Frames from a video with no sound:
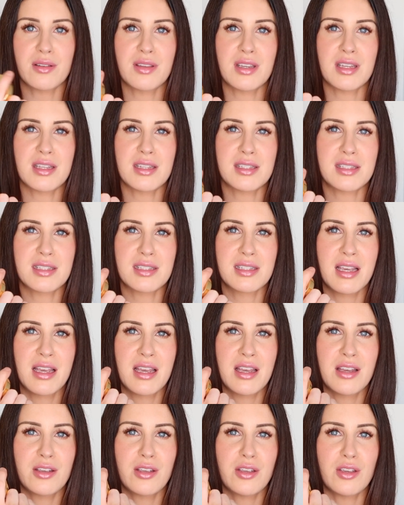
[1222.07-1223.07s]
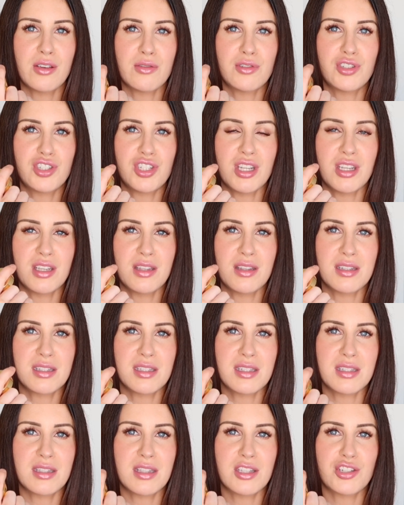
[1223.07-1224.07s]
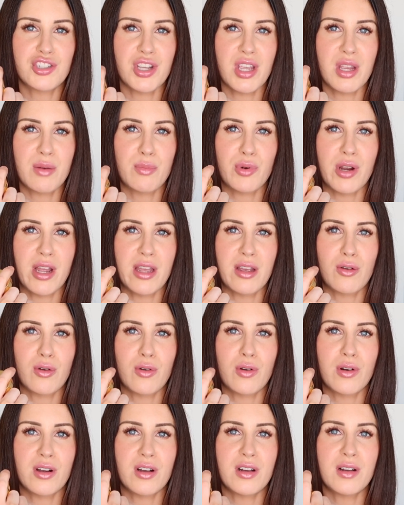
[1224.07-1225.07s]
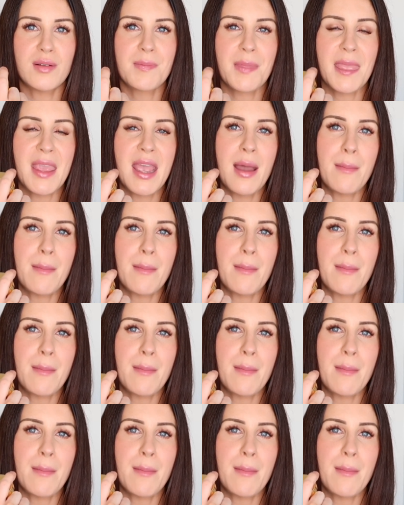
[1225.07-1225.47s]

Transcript: This Gucci, this is the shade Bright Coral,